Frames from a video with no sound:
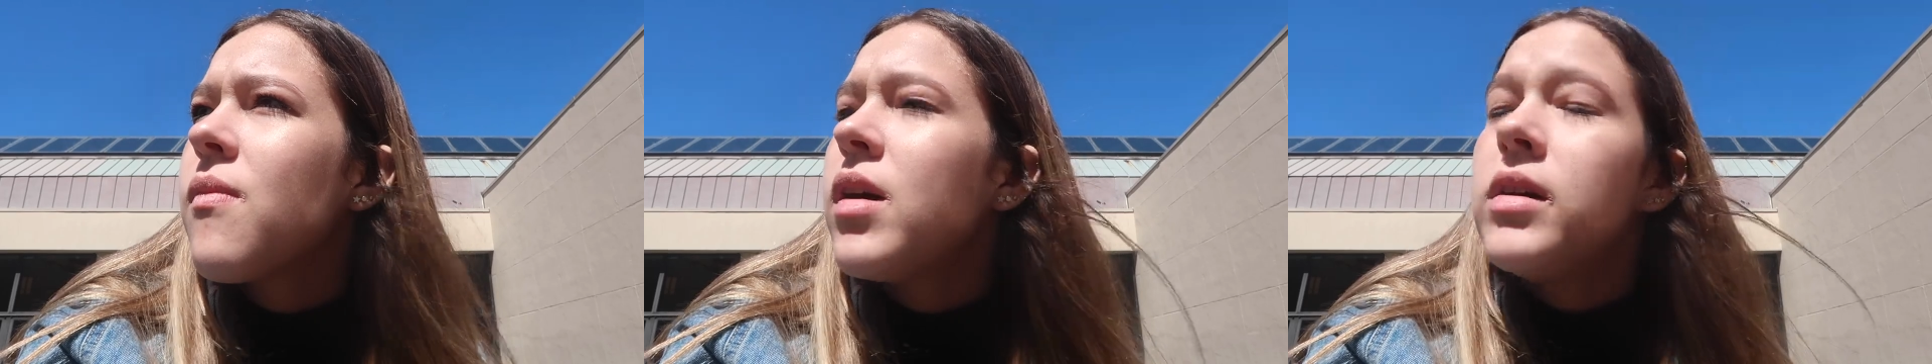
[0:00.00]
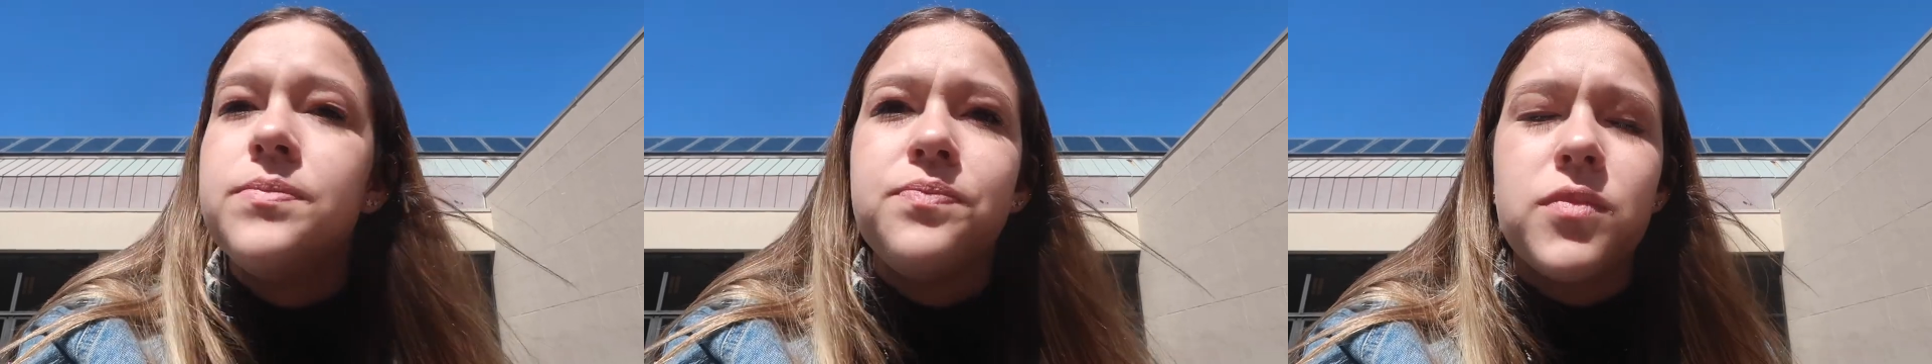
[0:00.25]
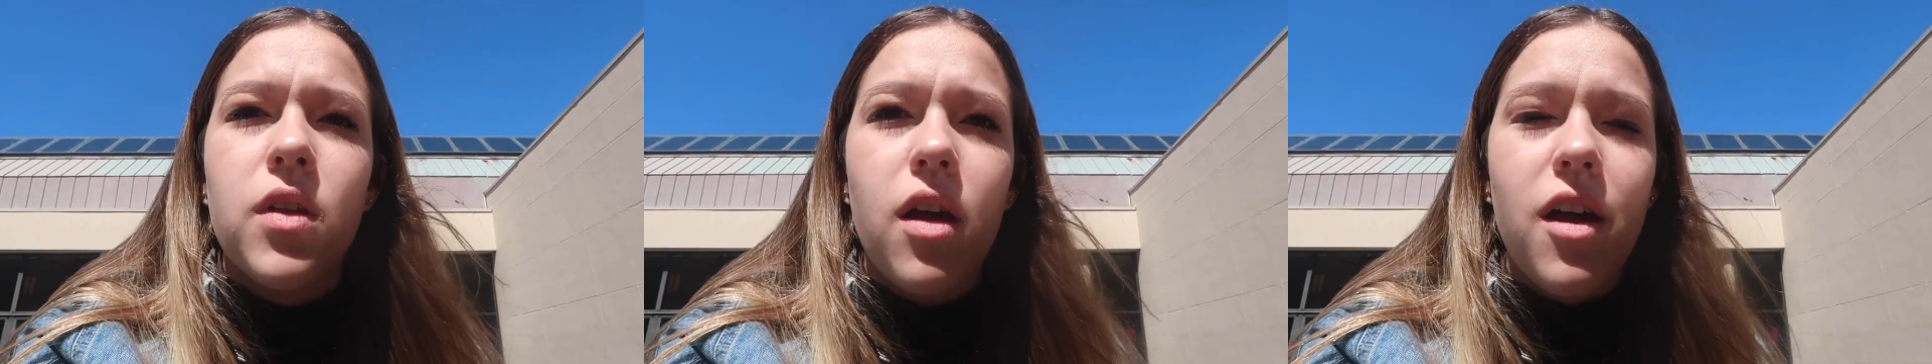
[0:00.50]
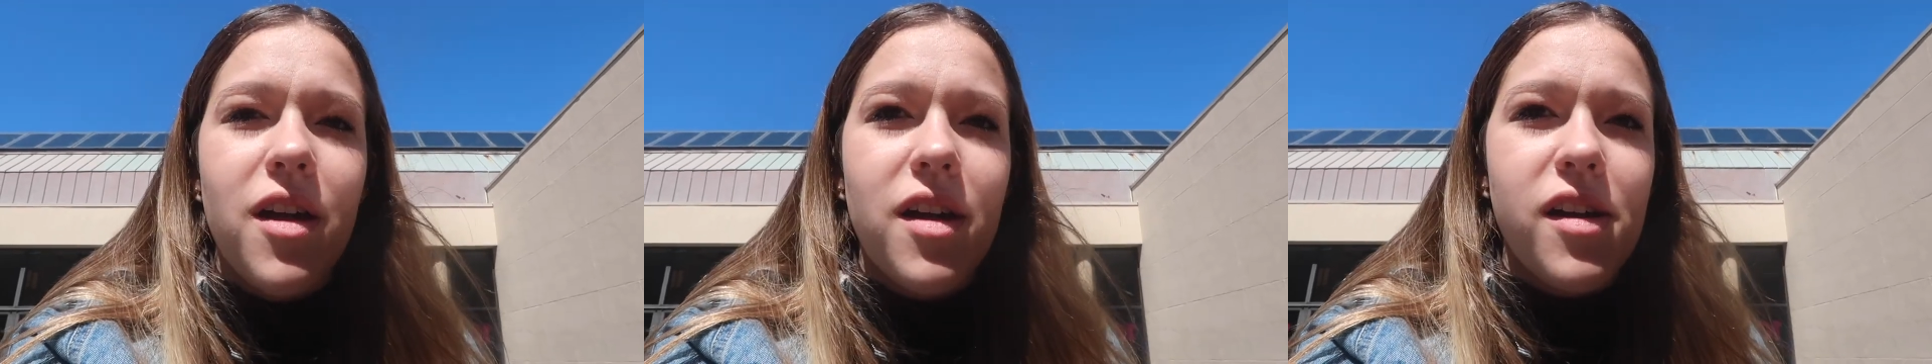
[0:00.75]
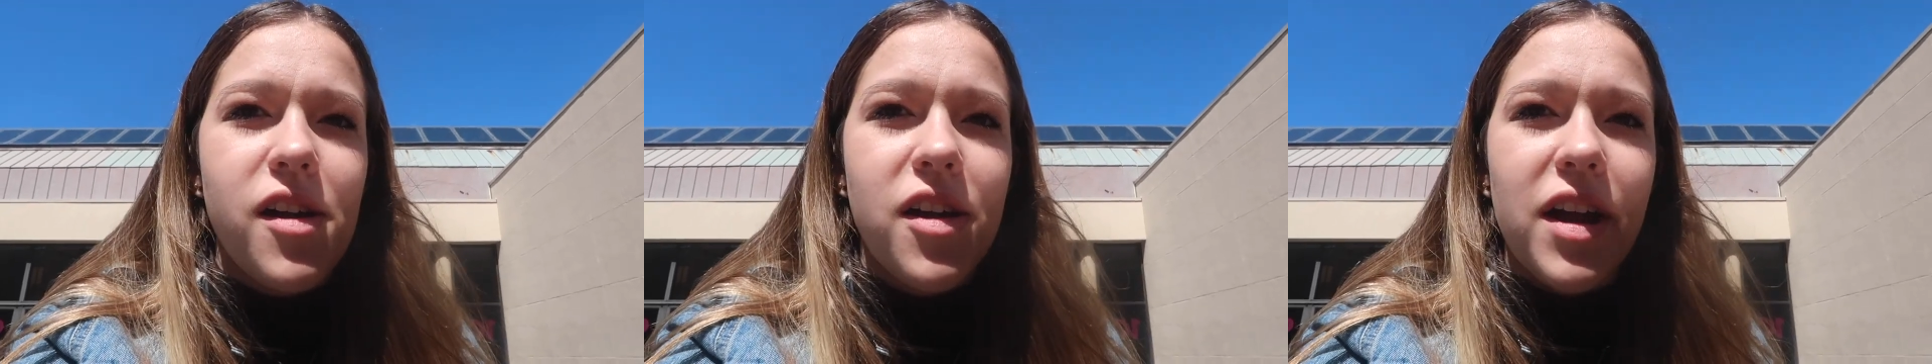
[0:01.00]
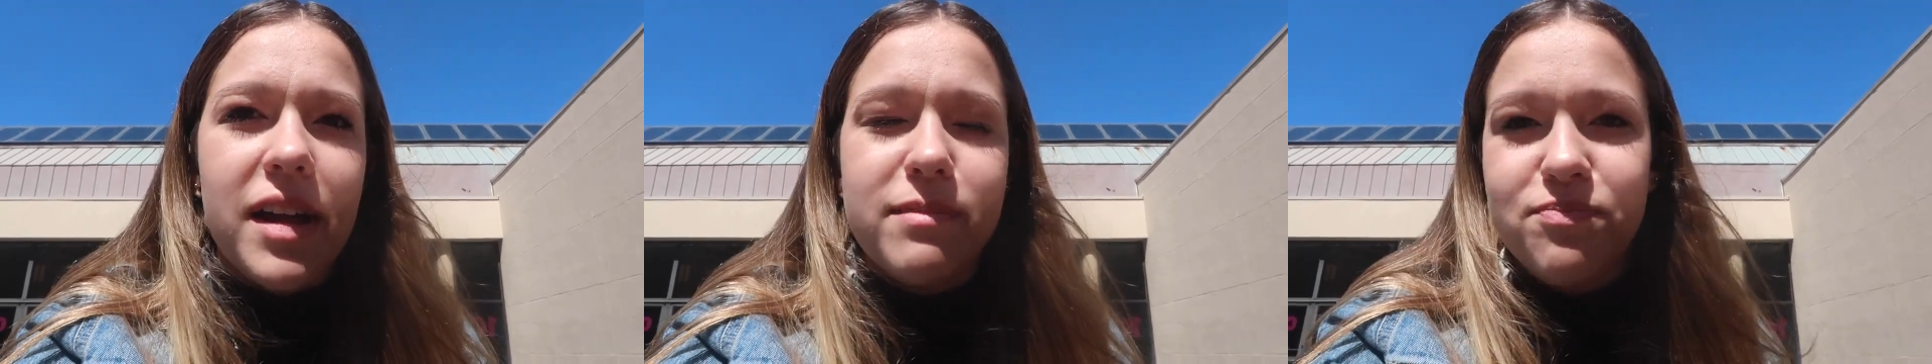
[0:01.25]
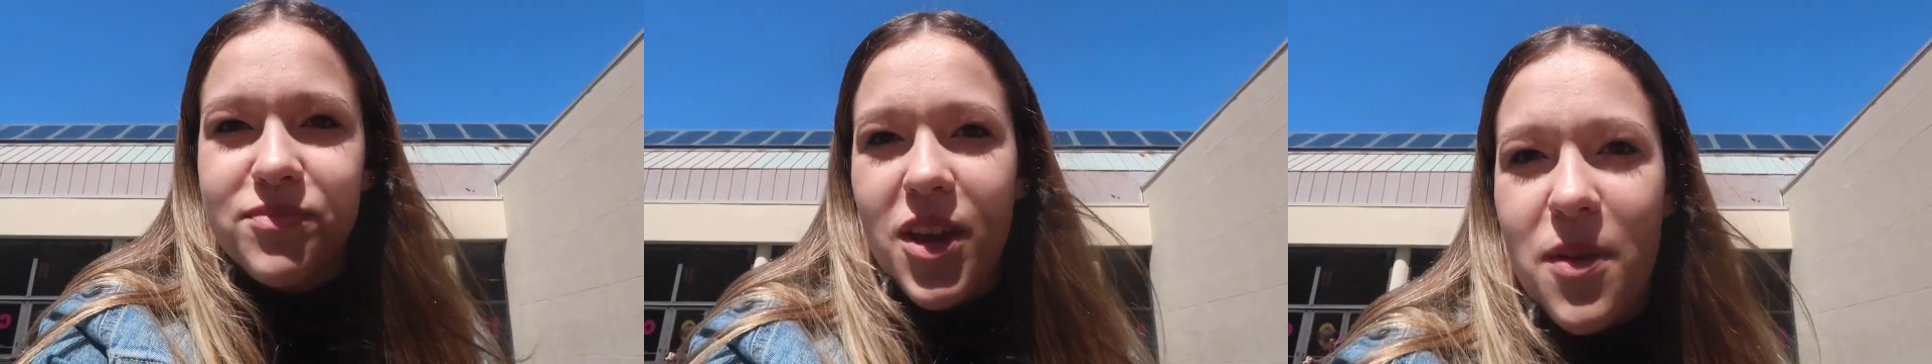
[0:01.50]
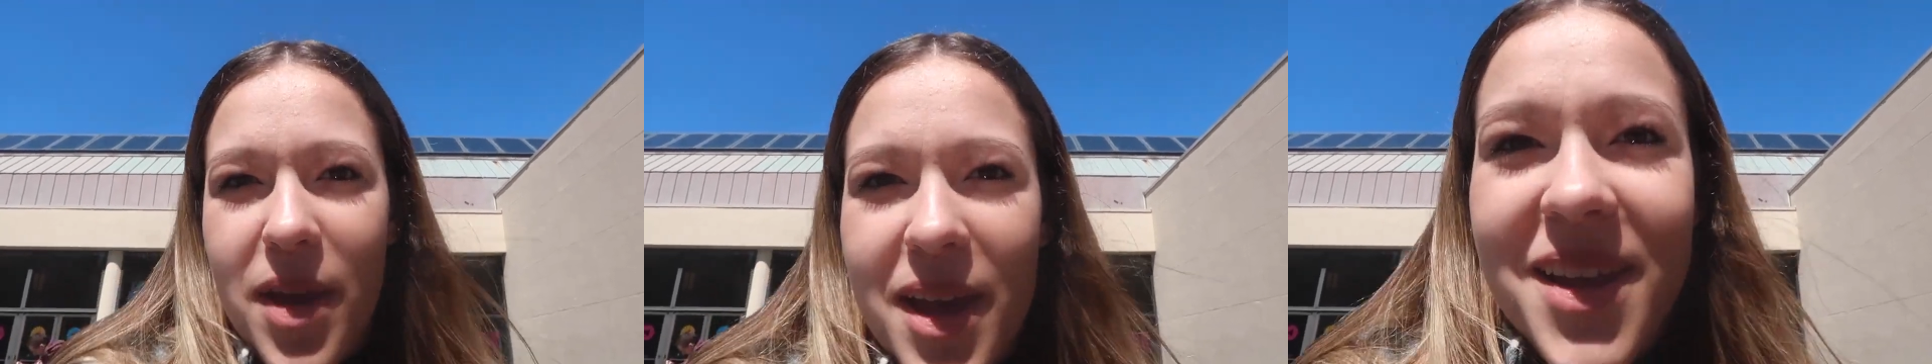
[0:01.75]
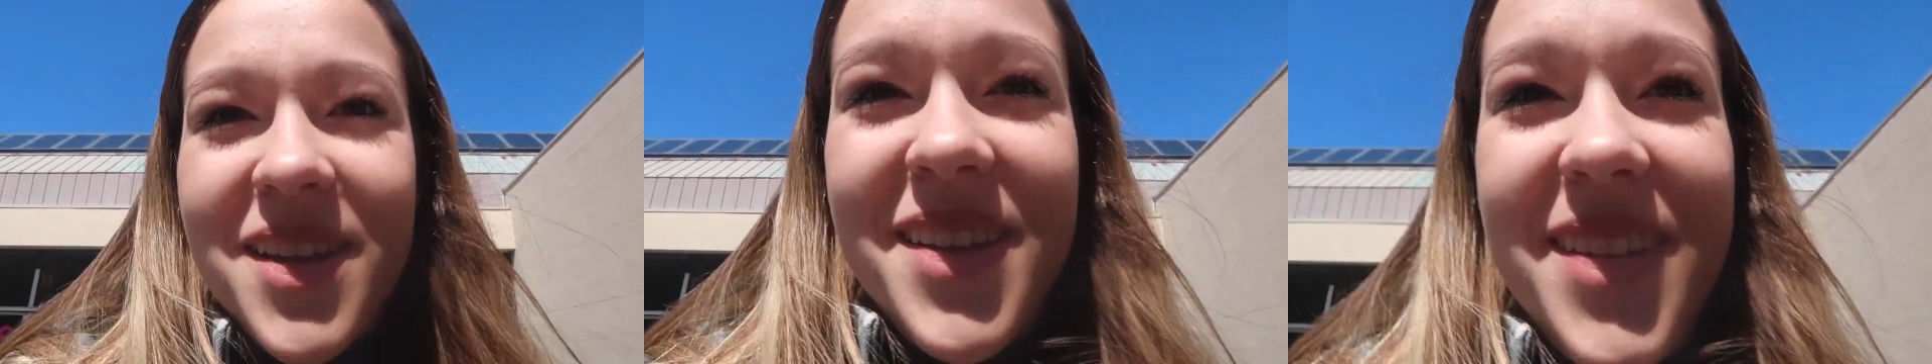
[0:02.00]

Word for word: Addie, don't sing that song. Okay, no, goodbye.